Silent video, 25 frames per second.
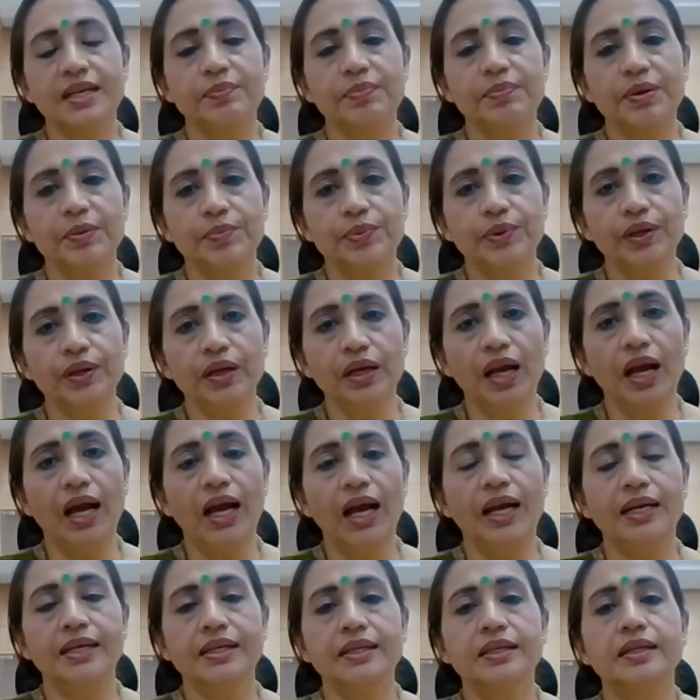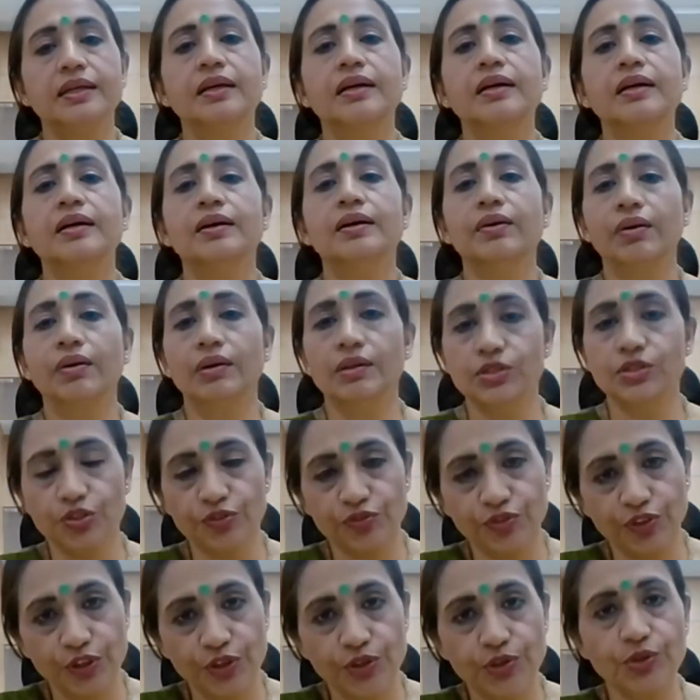people and also
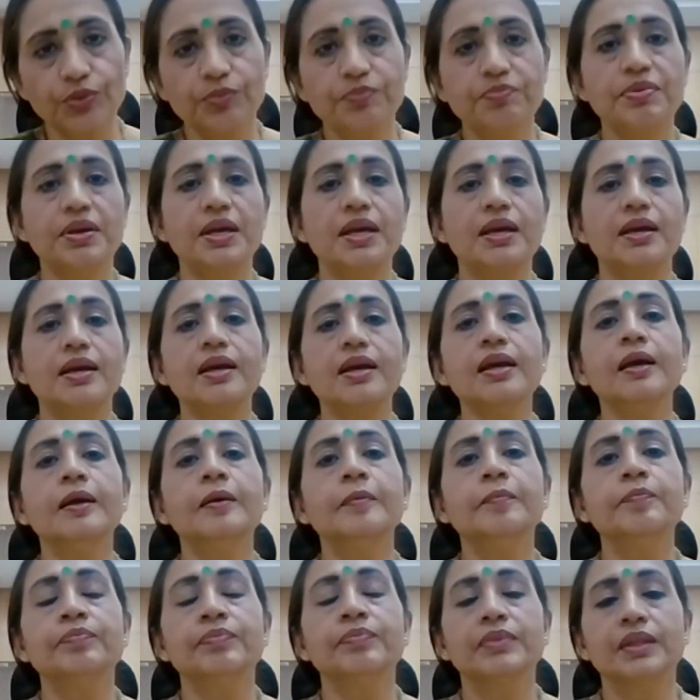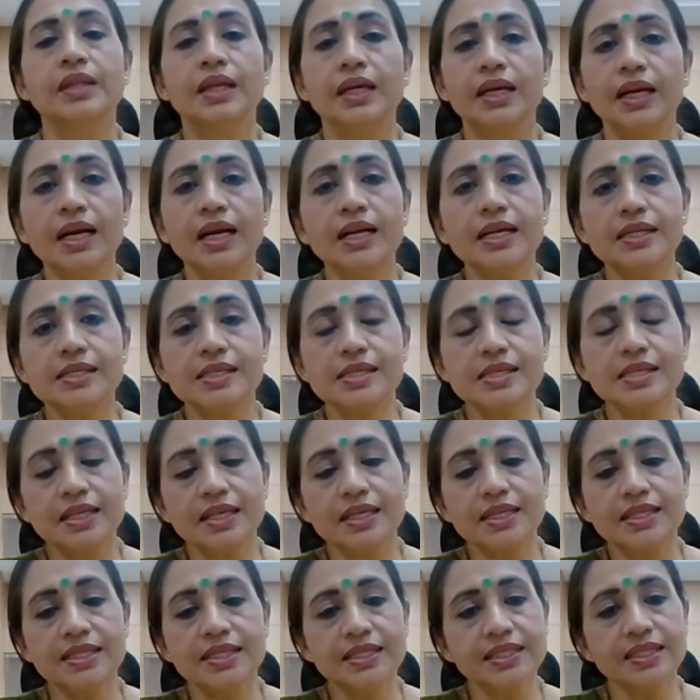for group B, there are
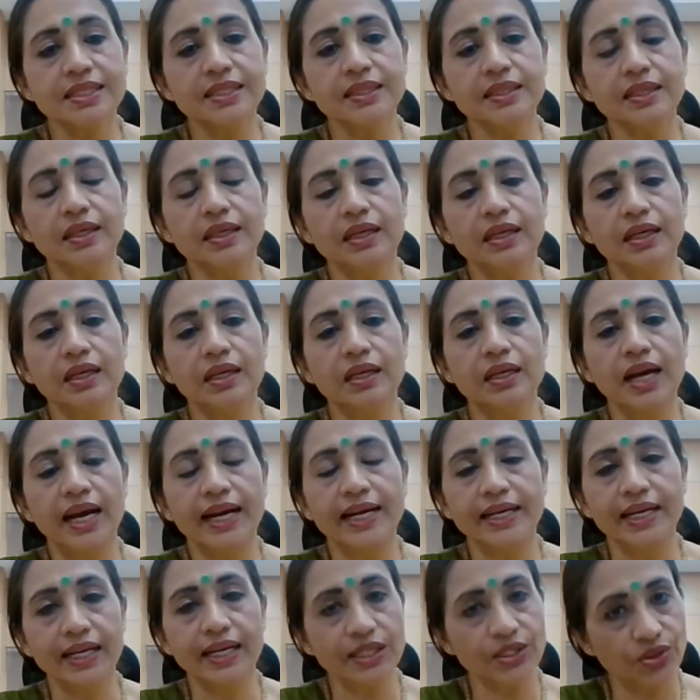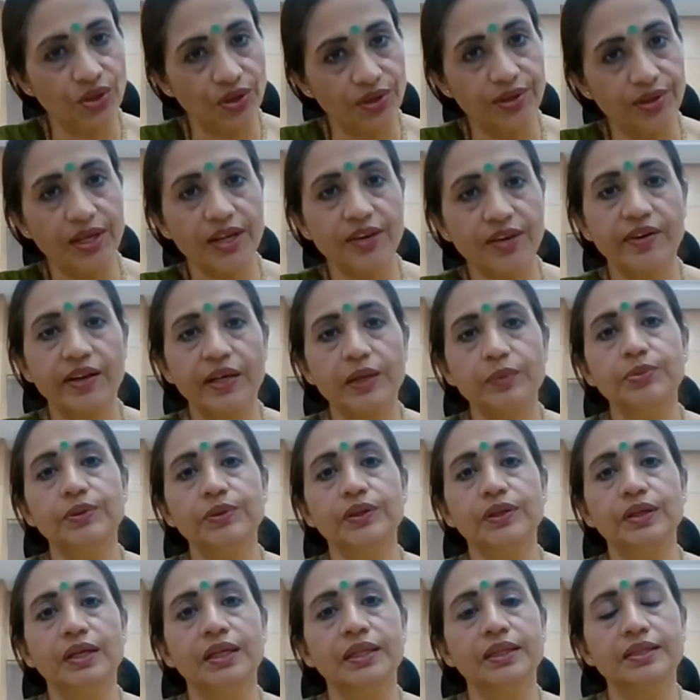certain guidelines already
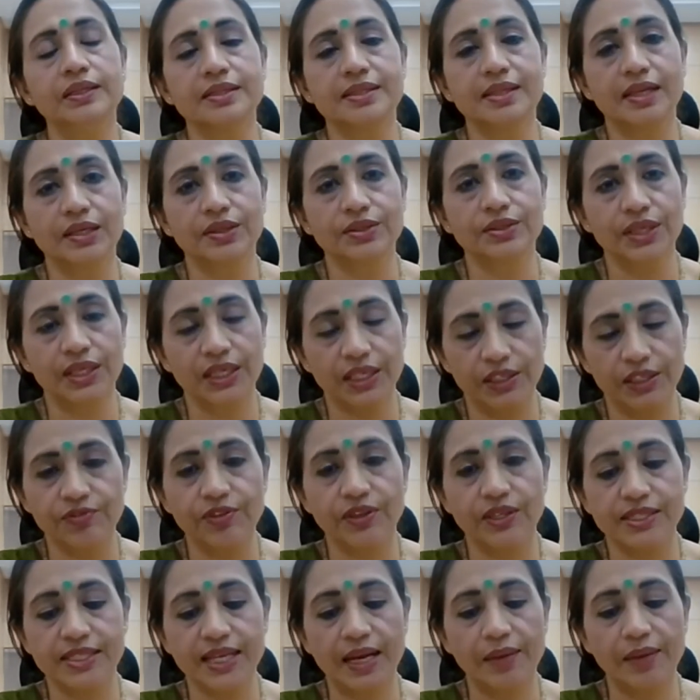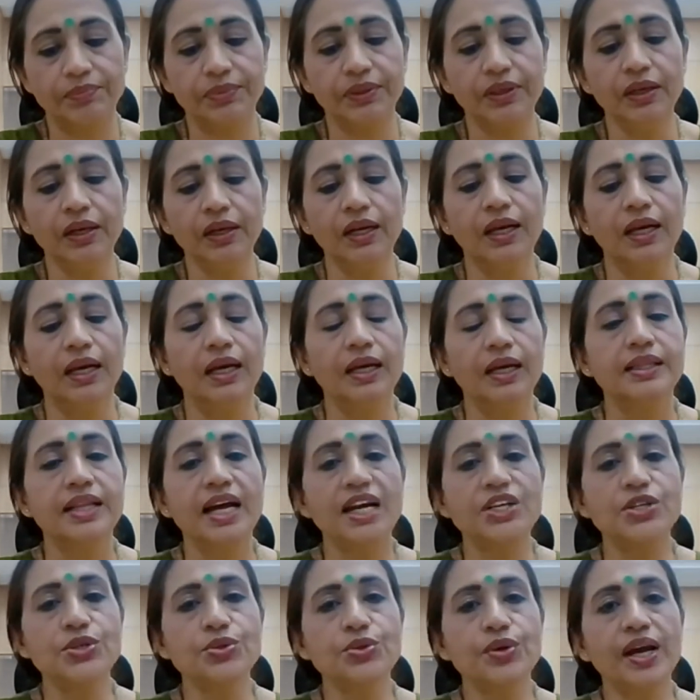available in the secretariat, for example,
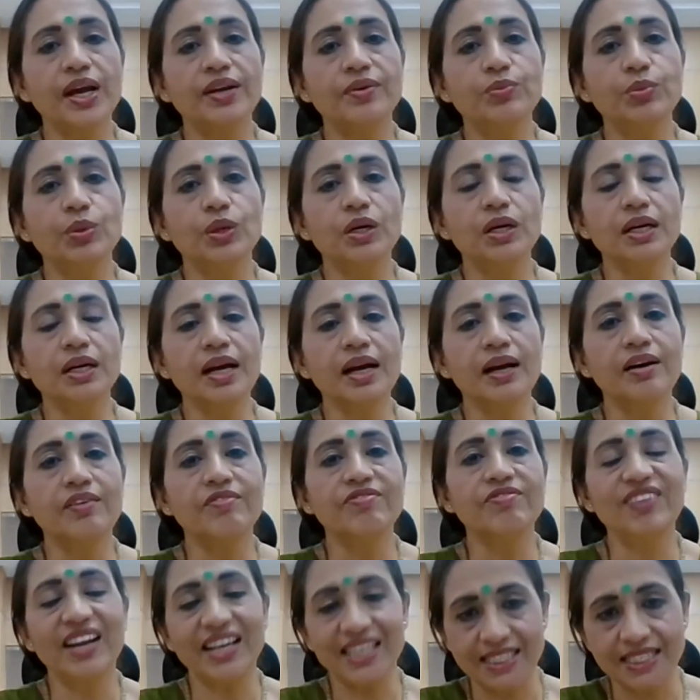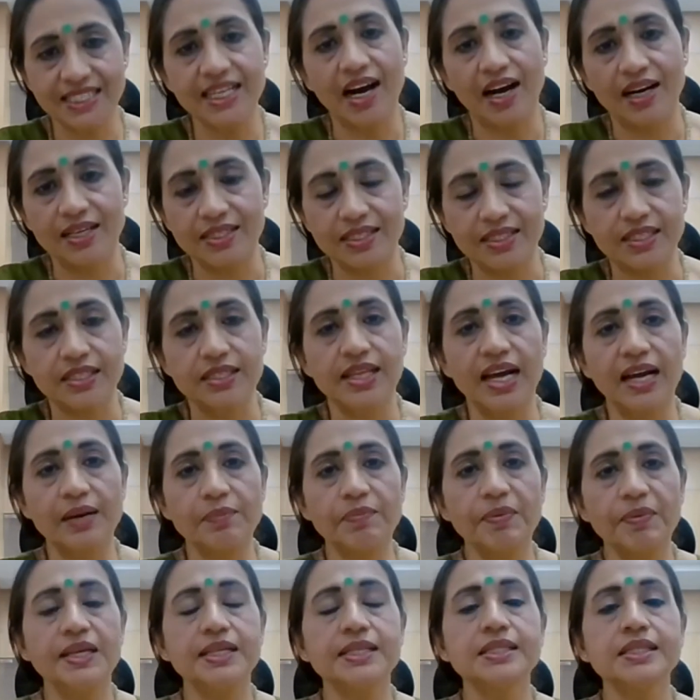that you can work flexi hours. That
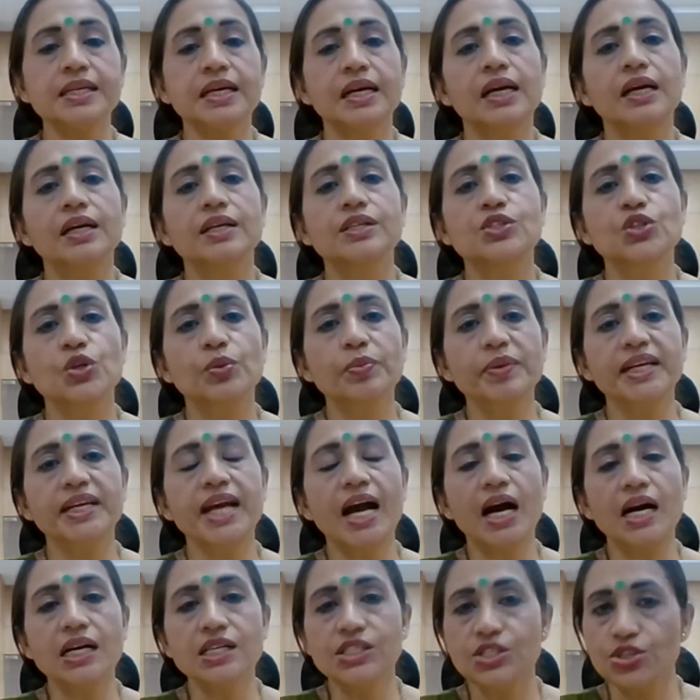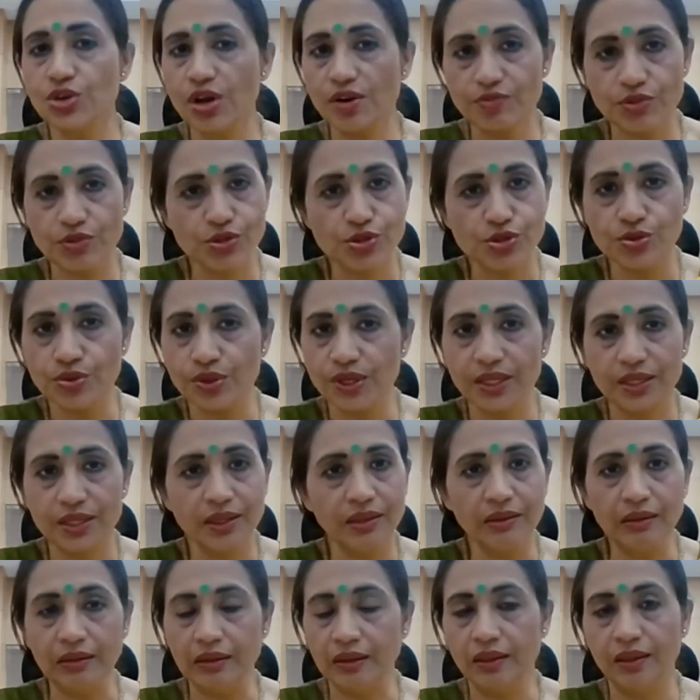means so many hours you have to do in
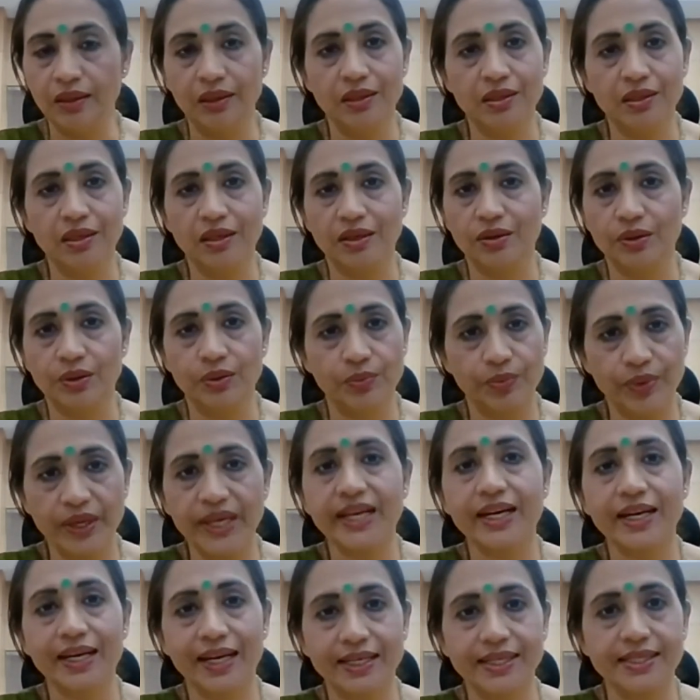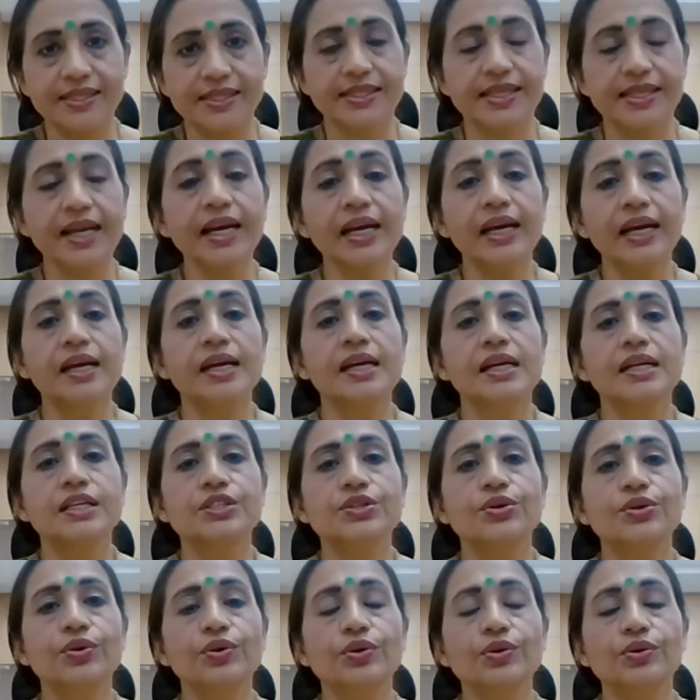a week, let us say.
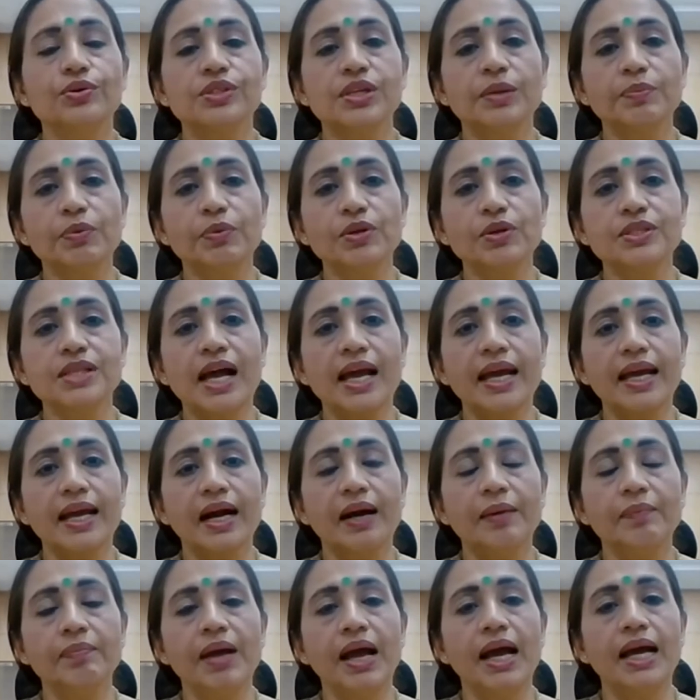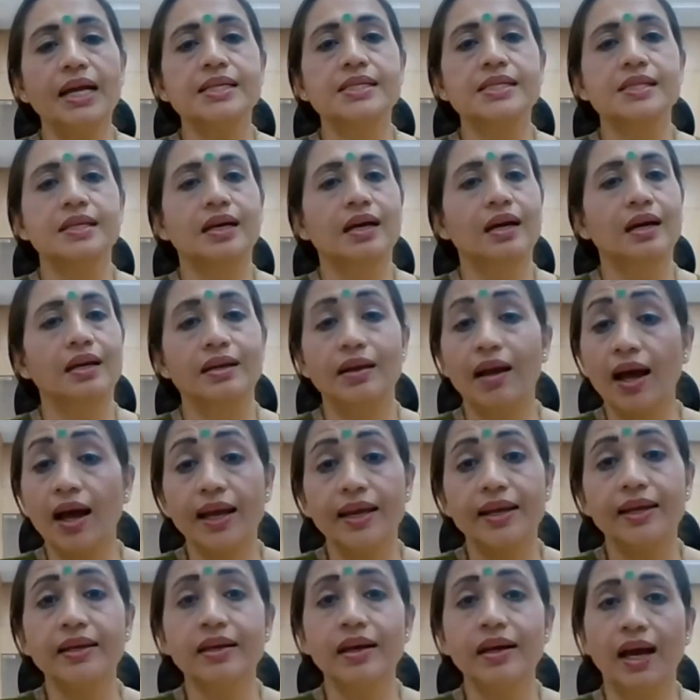So suppose I come at
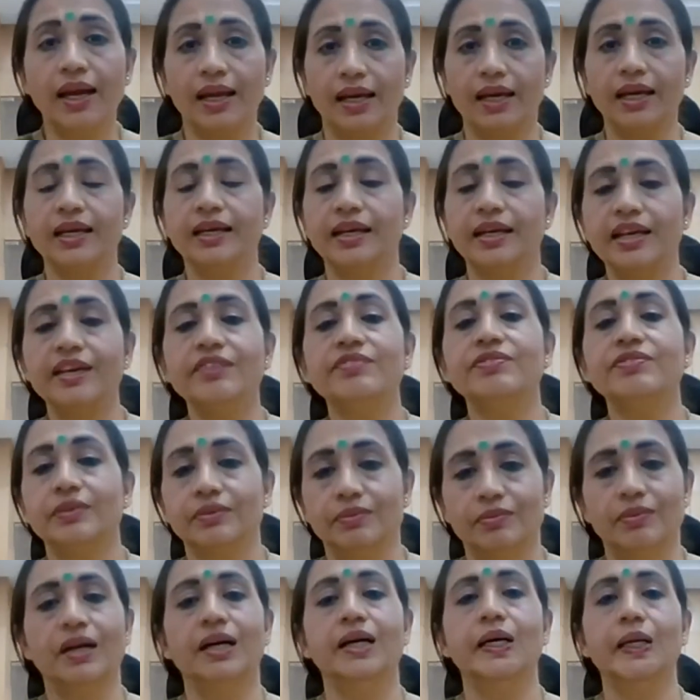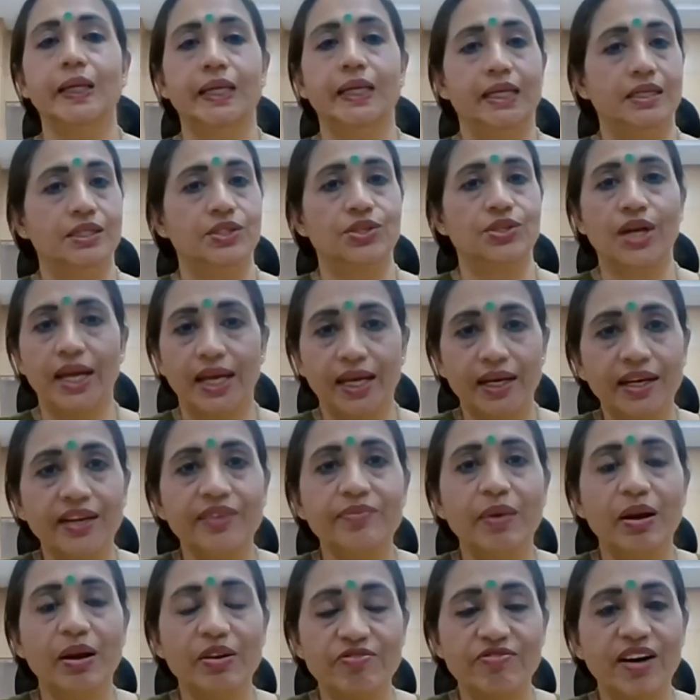9, I can leave early. So I can
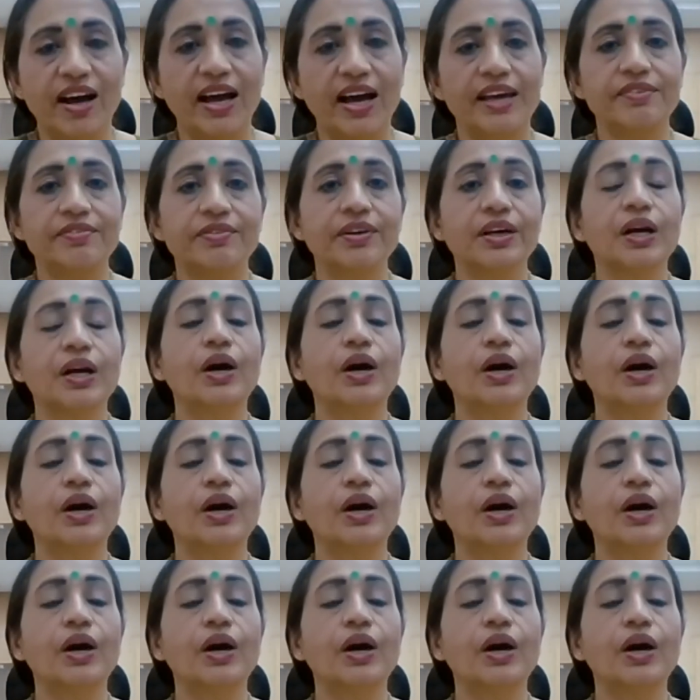leave by 5.